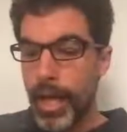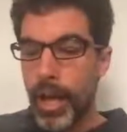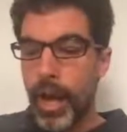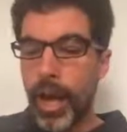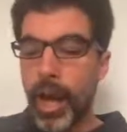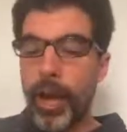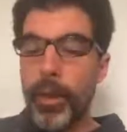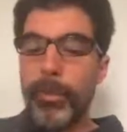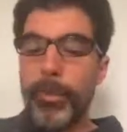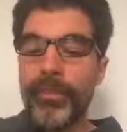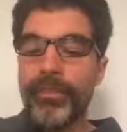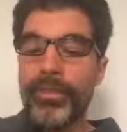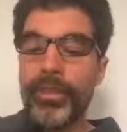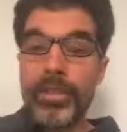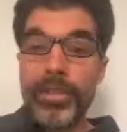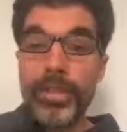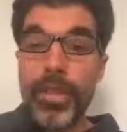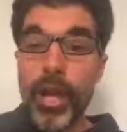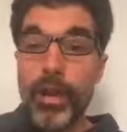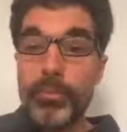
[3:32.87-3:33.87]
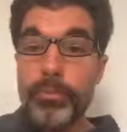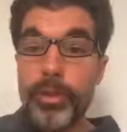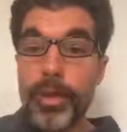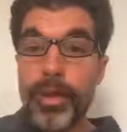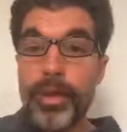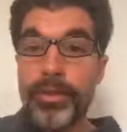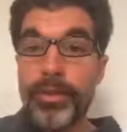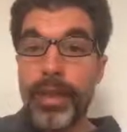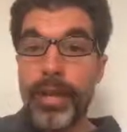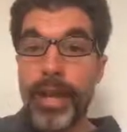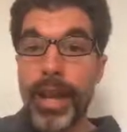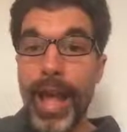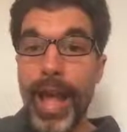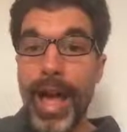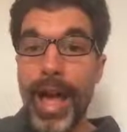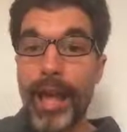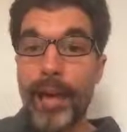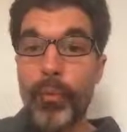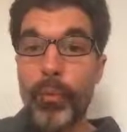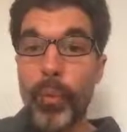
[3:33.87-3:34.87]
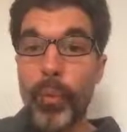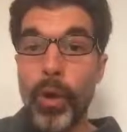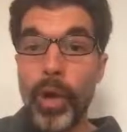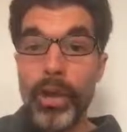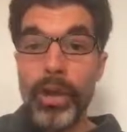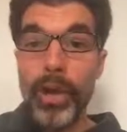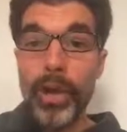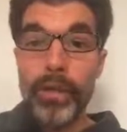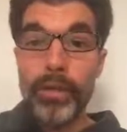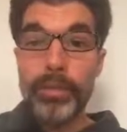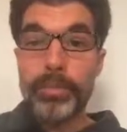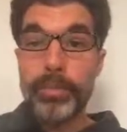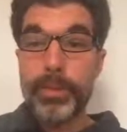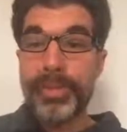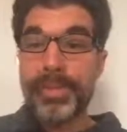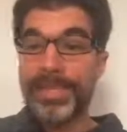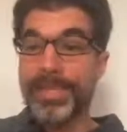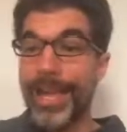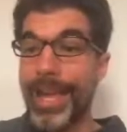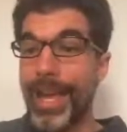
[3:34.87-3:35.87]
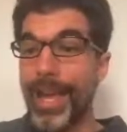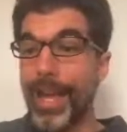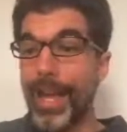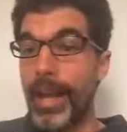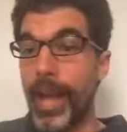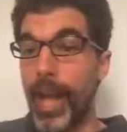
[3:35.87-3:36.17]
But for some reason, at 100%,